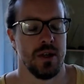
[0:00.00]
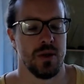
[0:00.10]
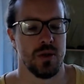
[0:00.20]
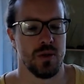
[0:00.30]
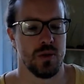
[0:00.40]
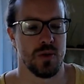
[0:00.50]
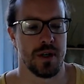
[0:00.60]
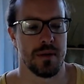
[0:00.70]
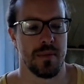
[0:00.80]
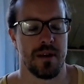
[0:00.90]
who
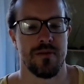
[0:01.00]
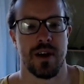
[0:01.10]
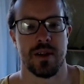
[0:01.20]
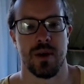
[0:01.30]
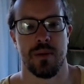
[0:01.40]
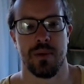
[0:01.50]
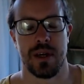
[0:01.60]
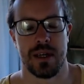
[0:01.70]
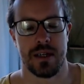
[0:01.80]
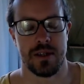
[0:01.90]
uh, might follow our
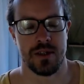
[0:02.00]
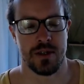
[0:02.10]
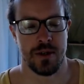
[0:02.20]
page